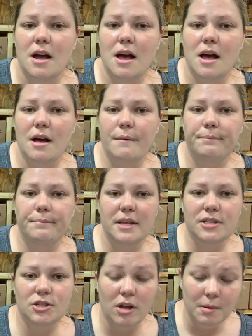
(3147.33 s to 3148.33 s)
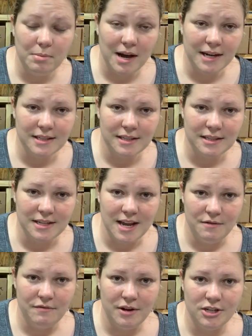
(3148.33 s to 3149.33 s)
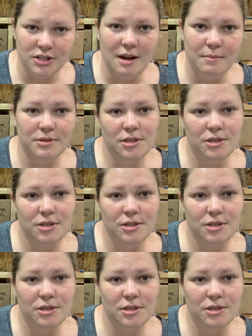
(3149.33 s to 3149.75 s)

So I'll epoxy this tonight and finish it up,